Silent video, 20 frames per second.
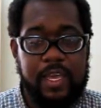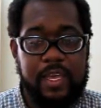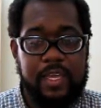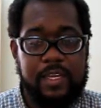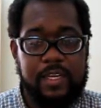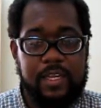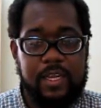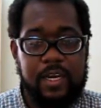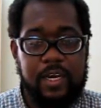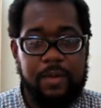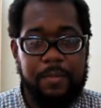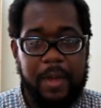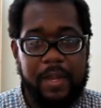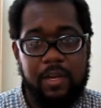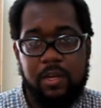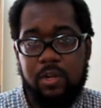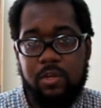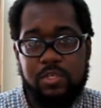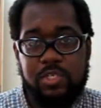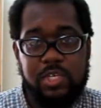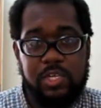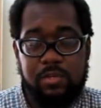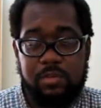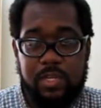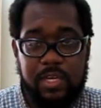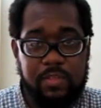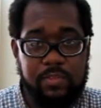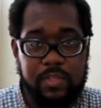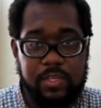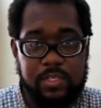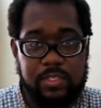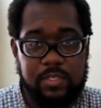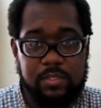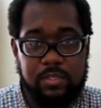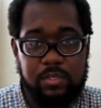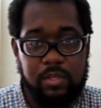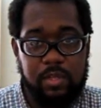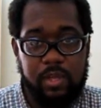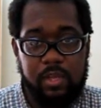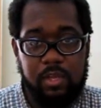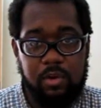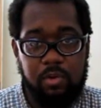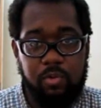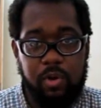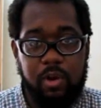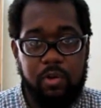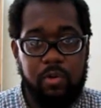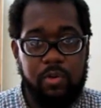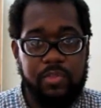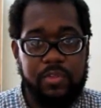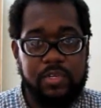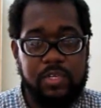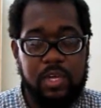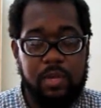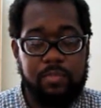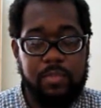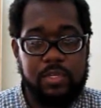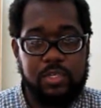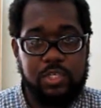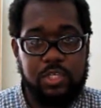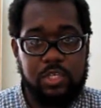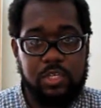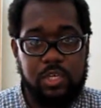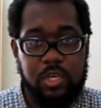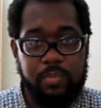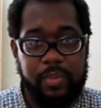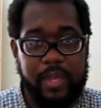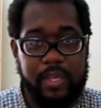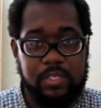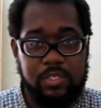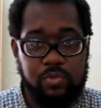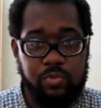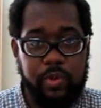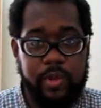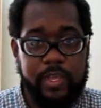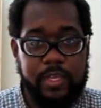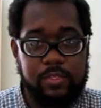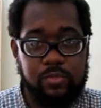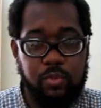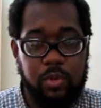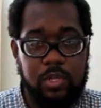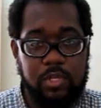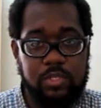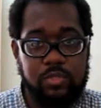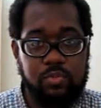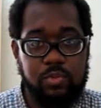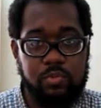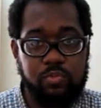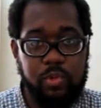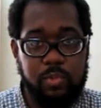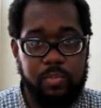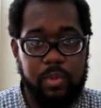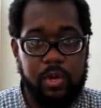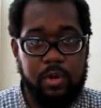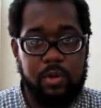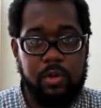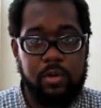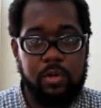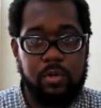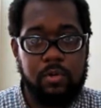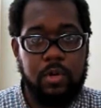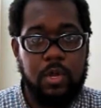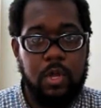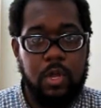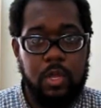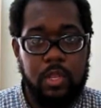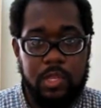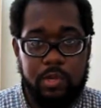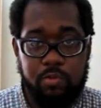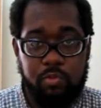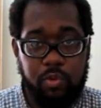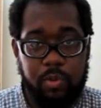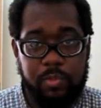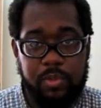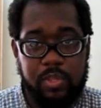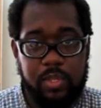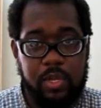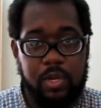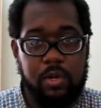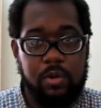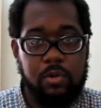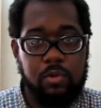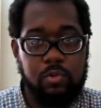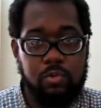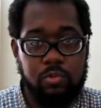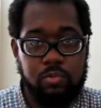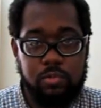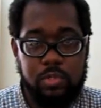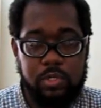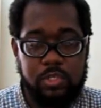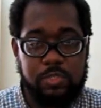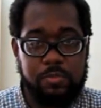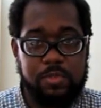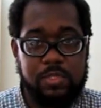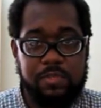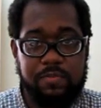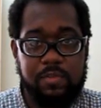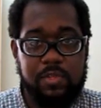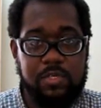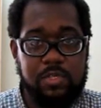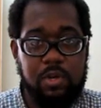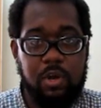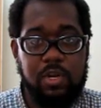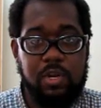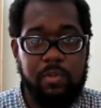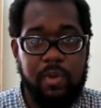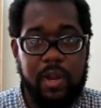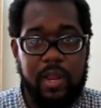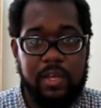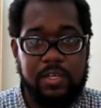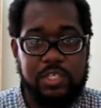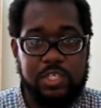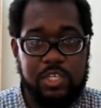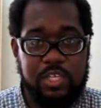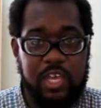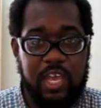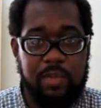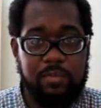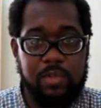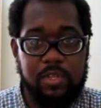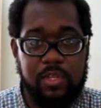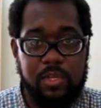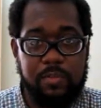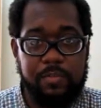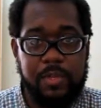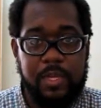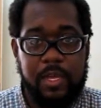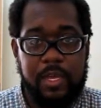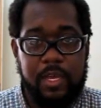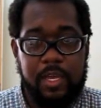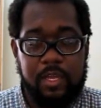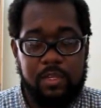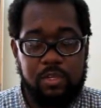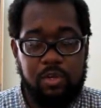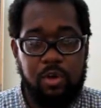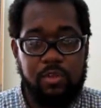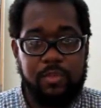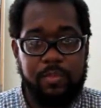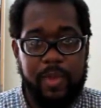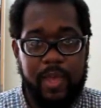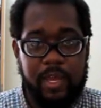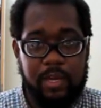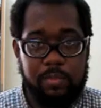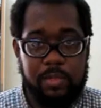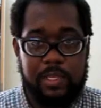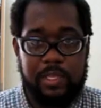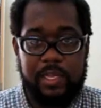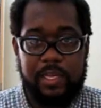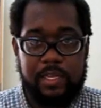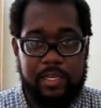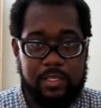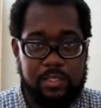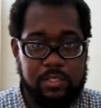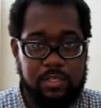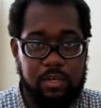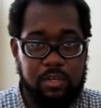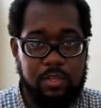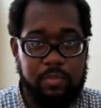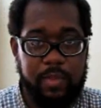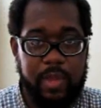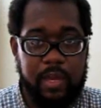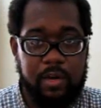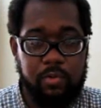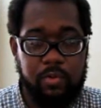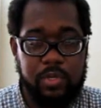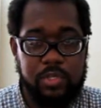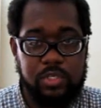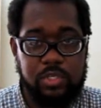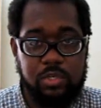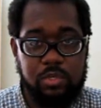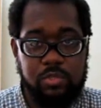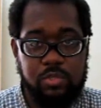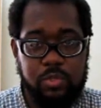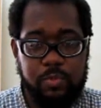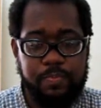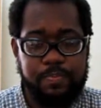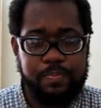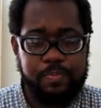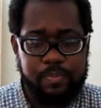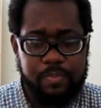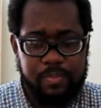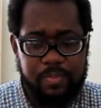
And I didn't know she had done this until again right around the time that she passed away, as well as when we buried her. There were women there who specifically talked about how she came to them and taught them how to be ladies, taught them how to raise children.